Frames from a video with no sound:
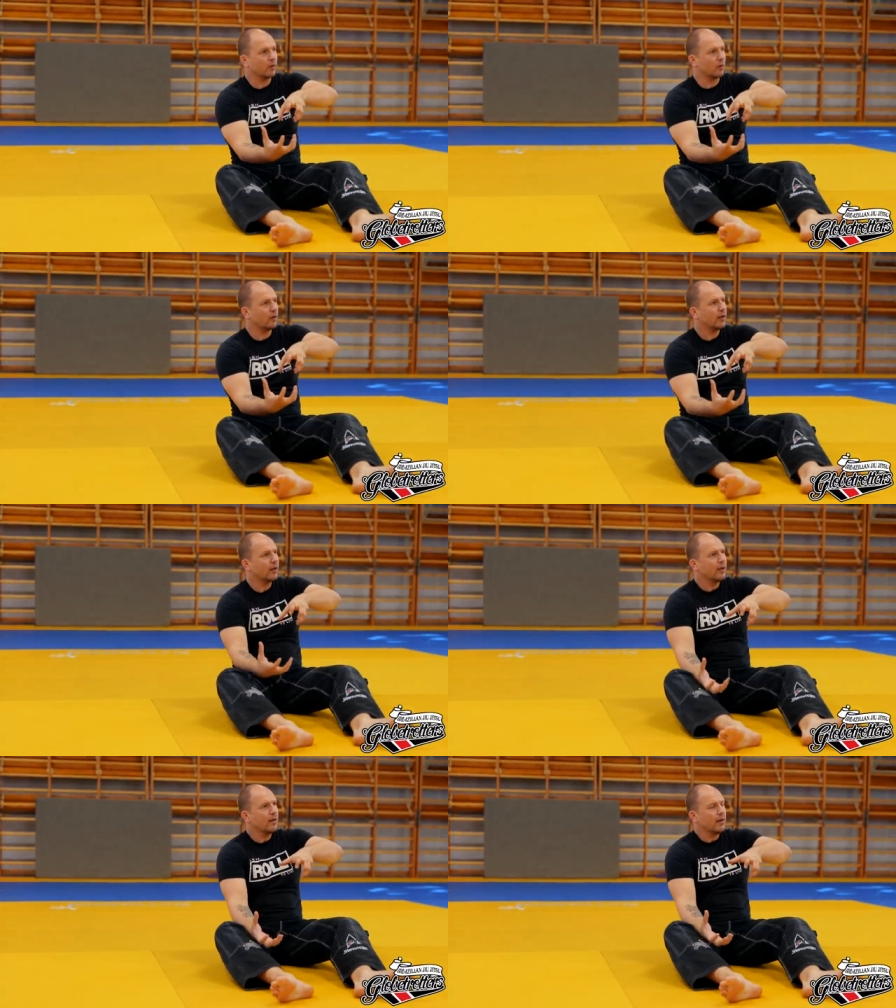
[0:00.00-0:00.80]
So,
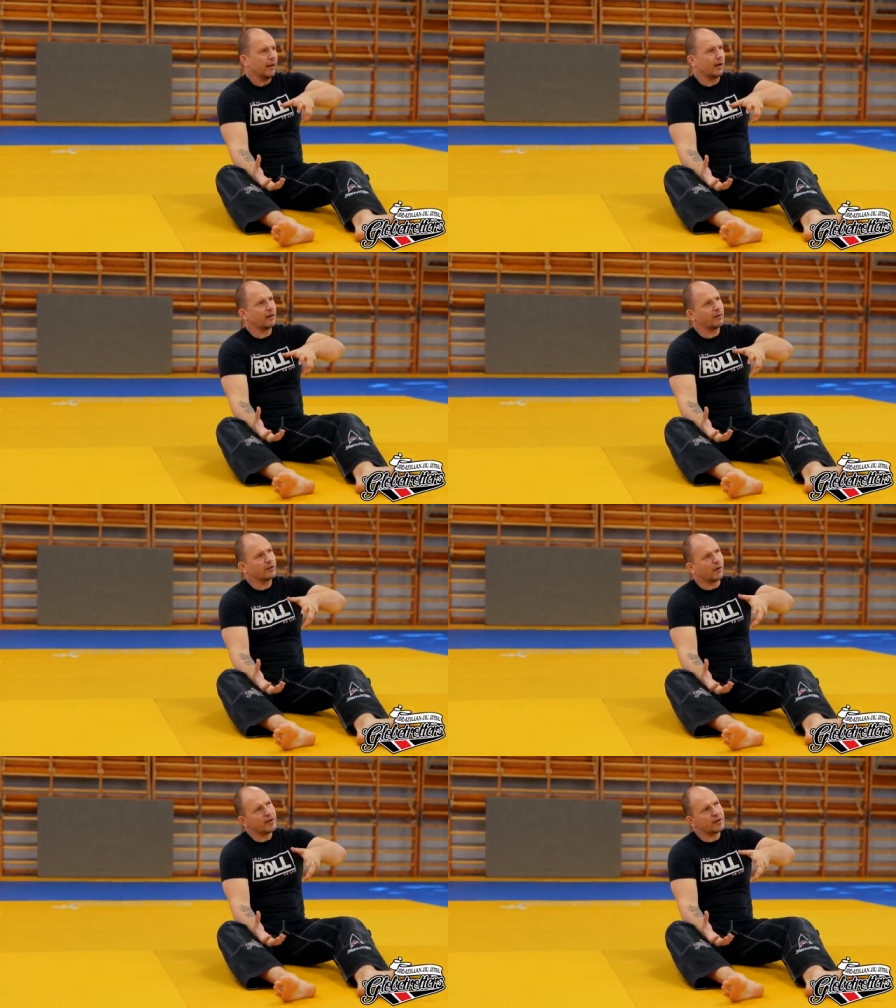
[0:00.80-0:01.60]
and uh, in
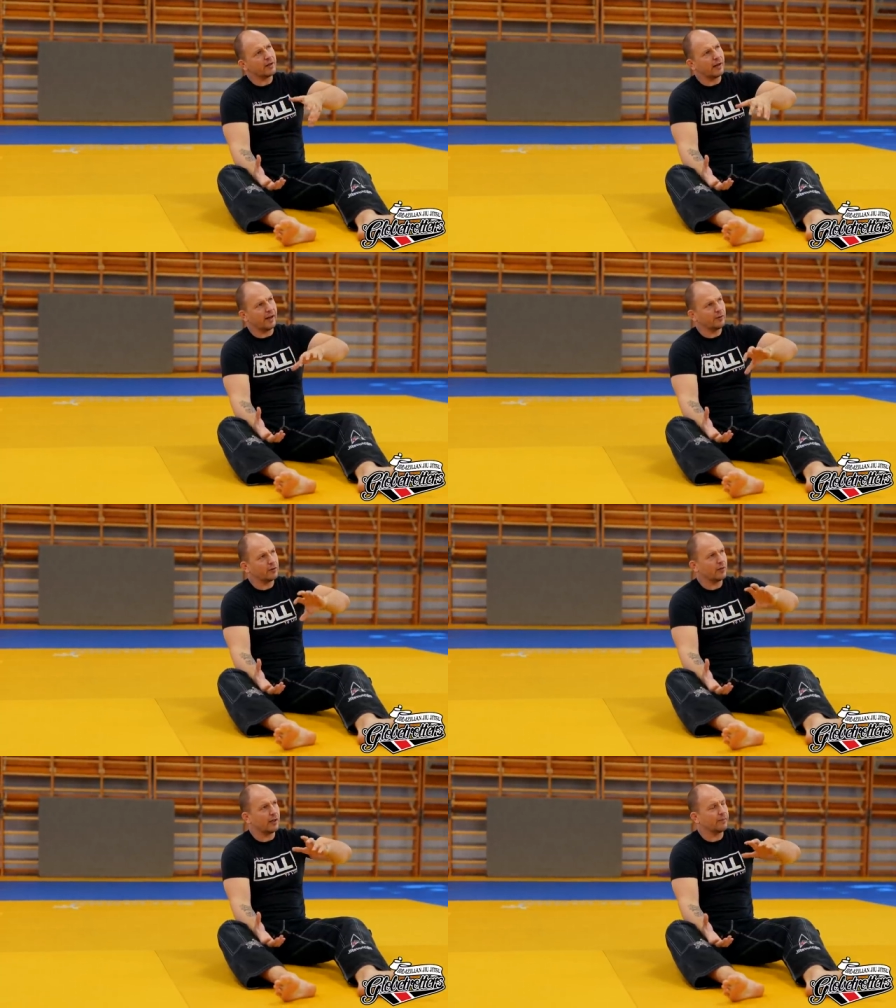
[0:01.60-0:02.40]
crunching, I have
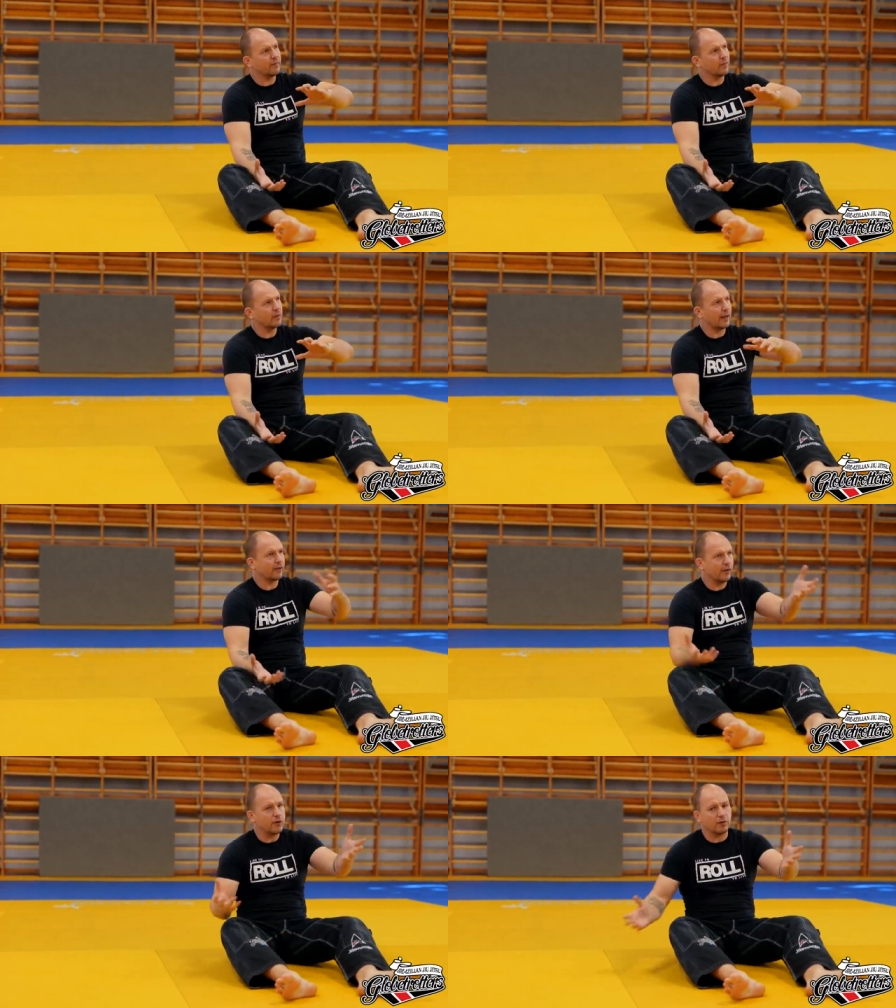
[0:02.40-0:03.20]
usually
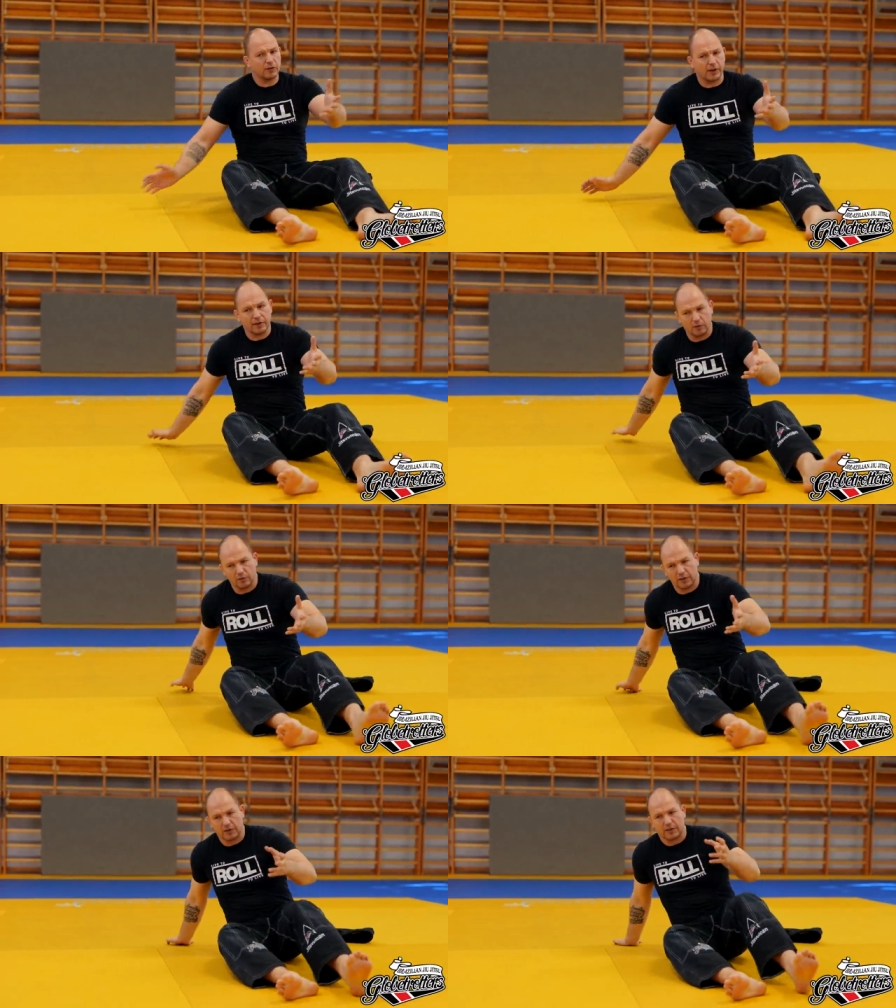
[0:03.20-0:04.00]
like visuals I
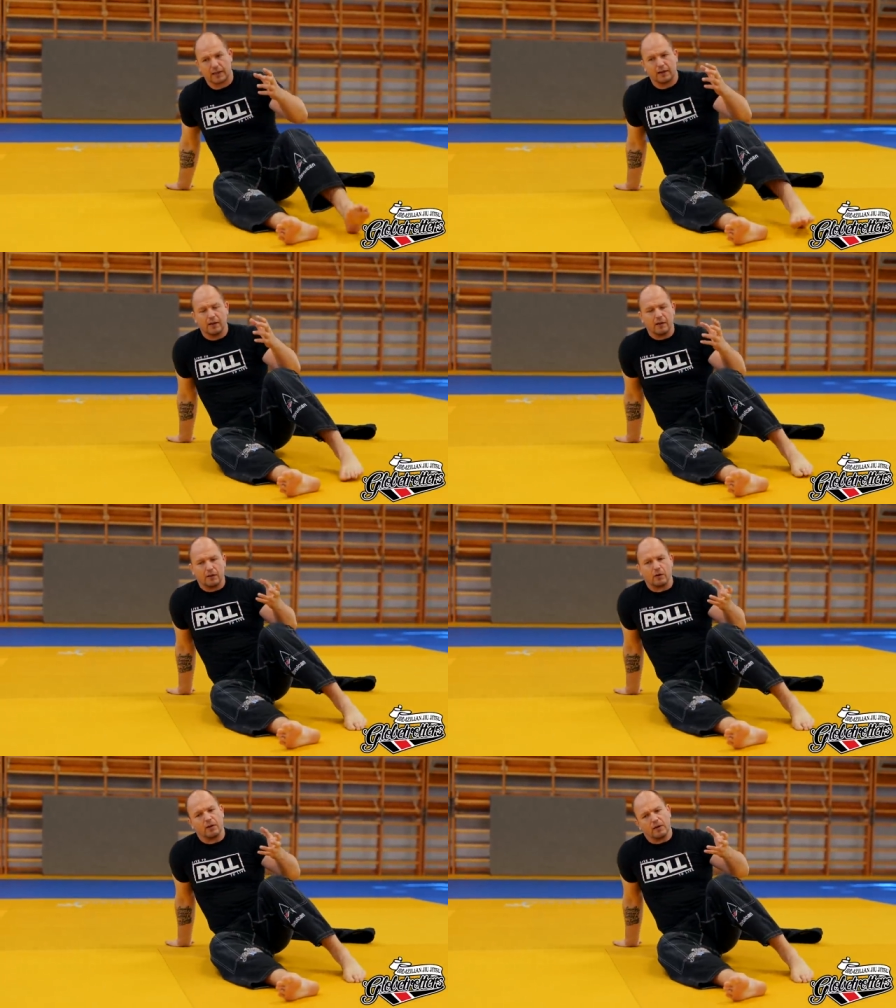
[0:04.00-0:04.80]
use is, uh,
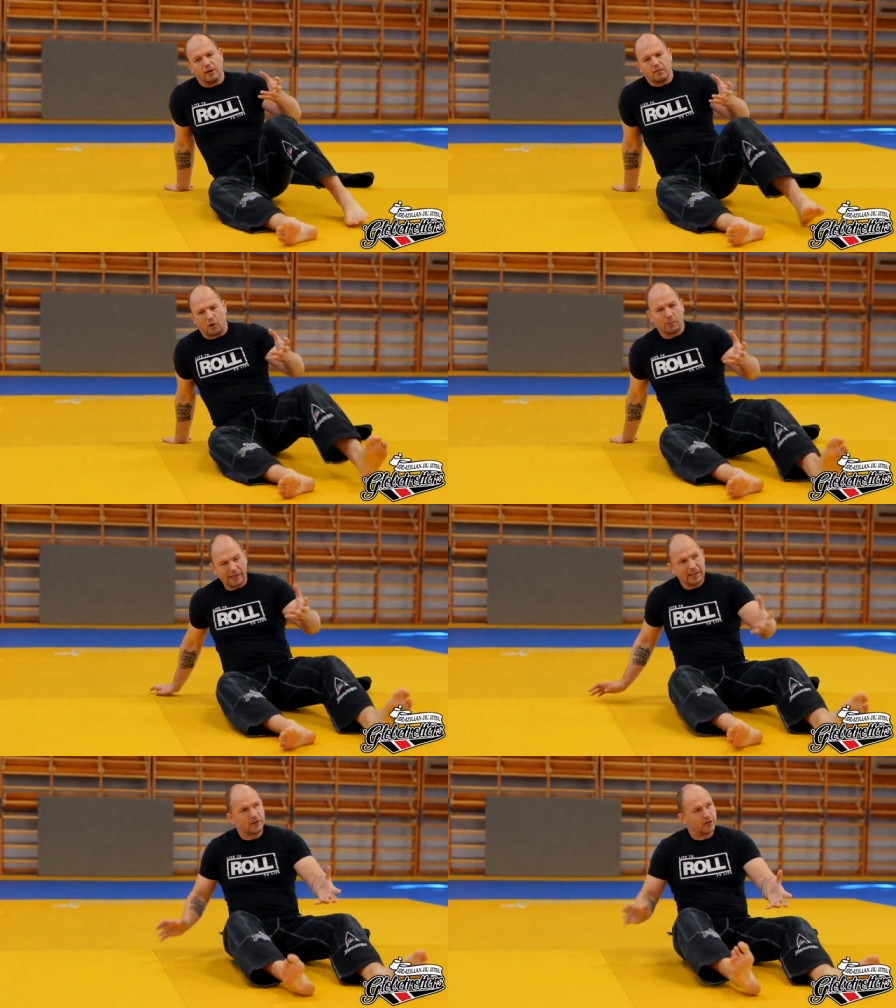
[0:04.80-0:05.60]
you know,
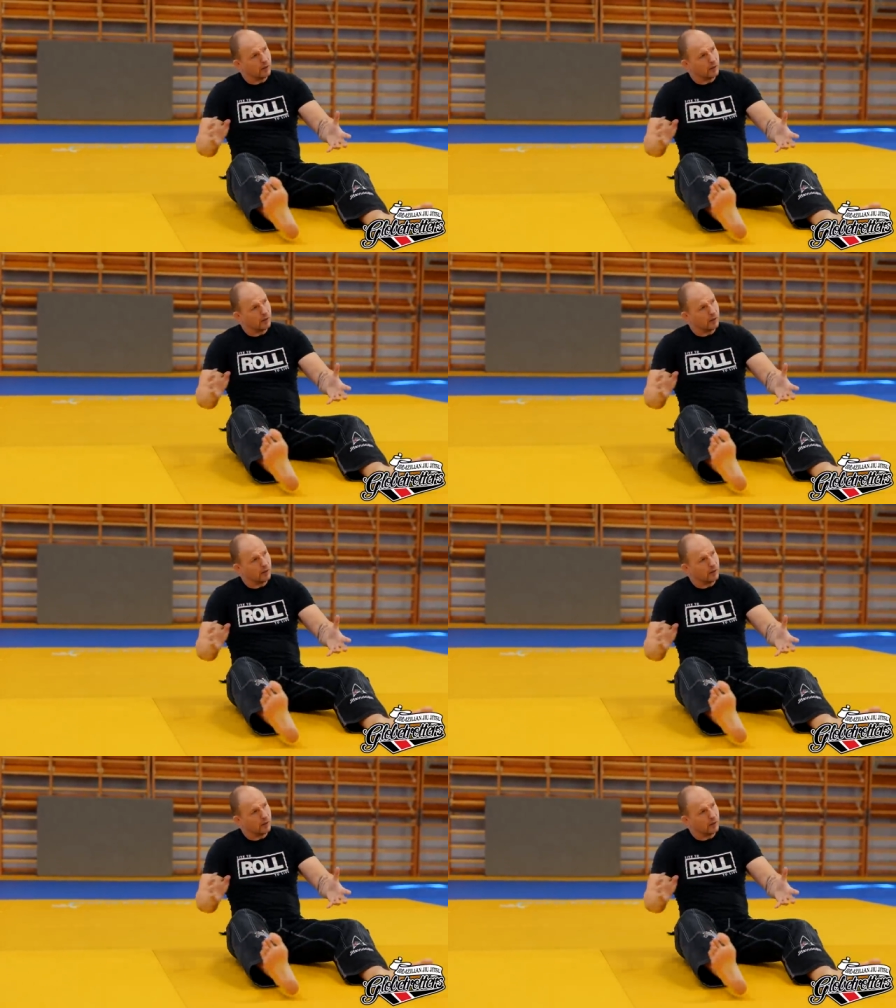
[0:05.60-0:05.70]
obliques.